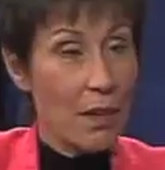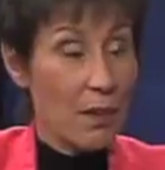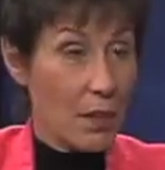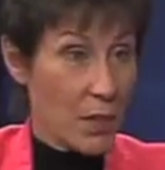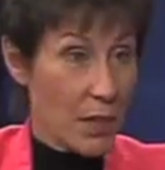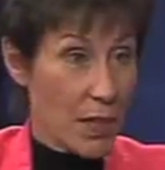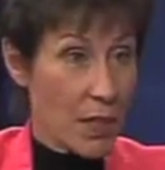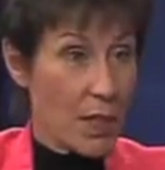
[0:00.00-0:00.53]

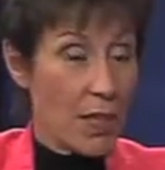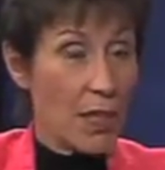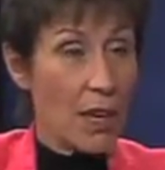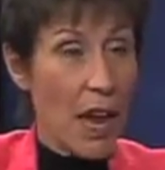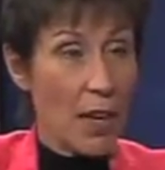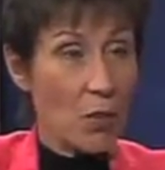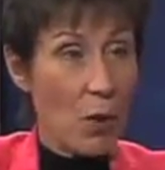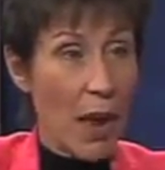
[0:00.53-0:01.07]
The 16
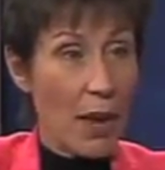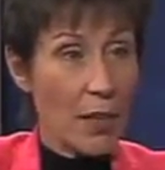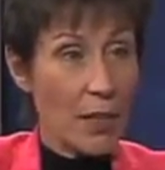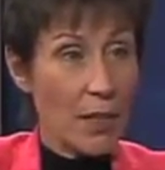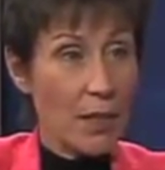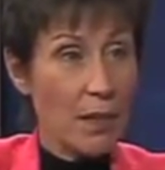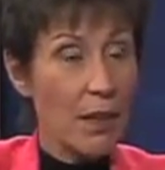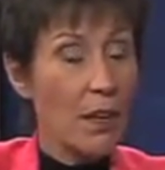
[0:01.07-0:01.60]

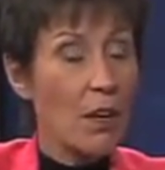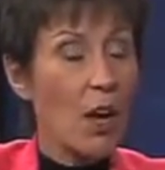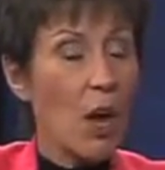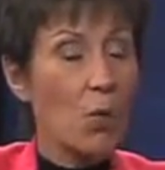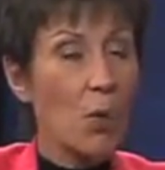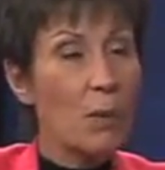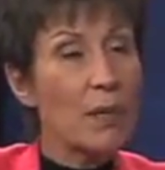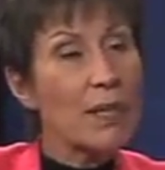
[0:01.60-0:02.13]
hydroxy,
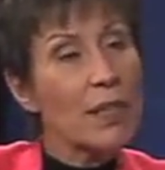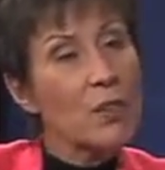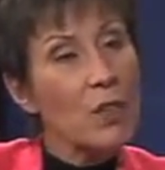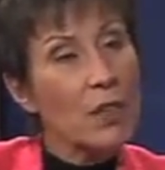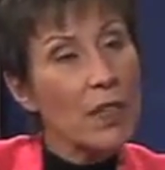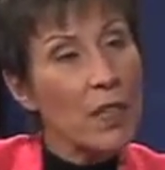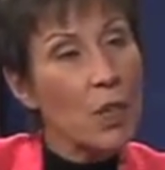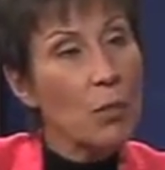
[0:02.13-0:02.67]
a woman needs a
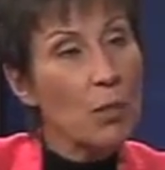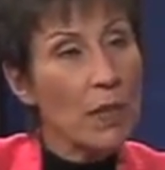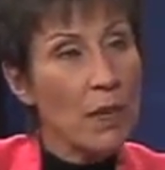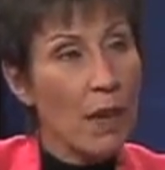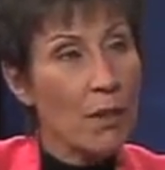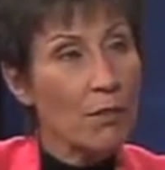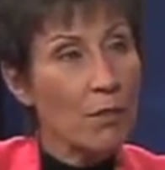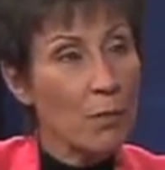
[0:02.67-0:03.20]
little bit
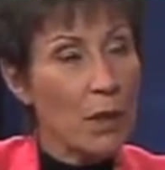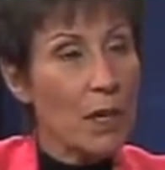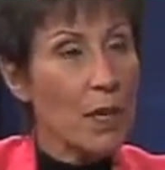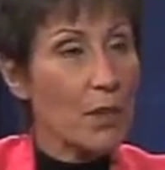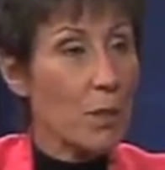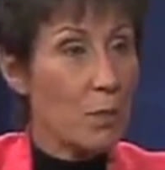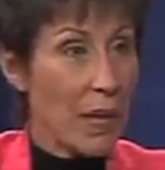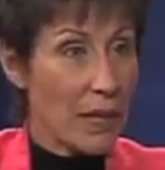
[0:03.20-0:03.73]
of
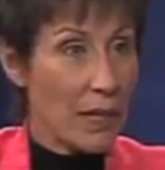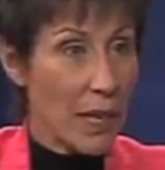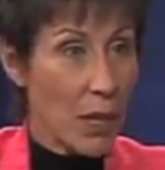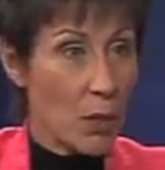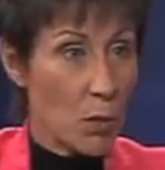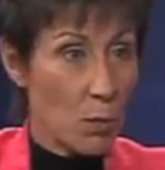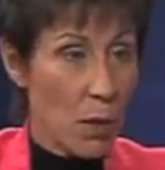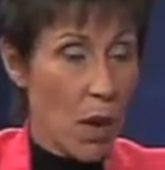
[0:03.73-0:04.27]
because it
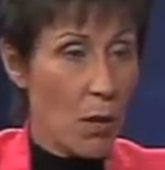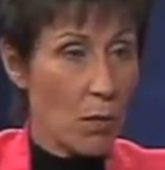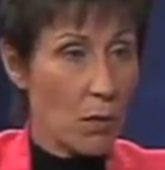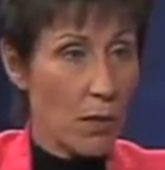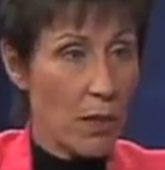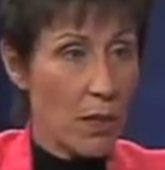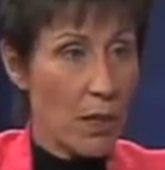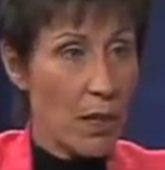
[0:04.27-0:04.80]
maintains
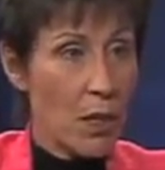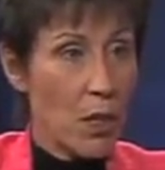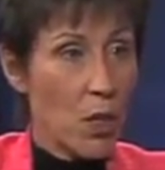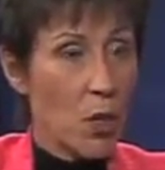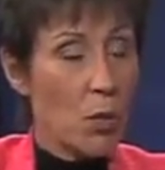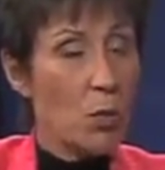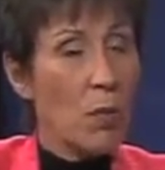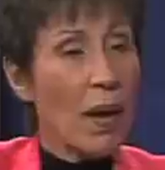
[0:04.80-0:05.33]
bone,
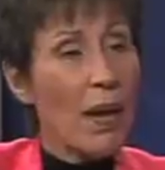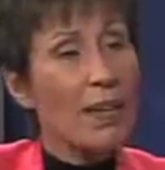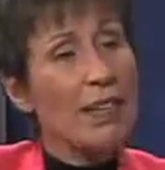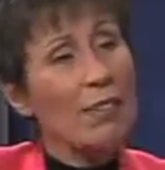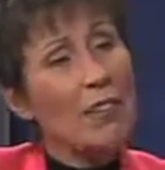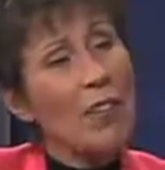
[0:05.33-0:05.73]
but if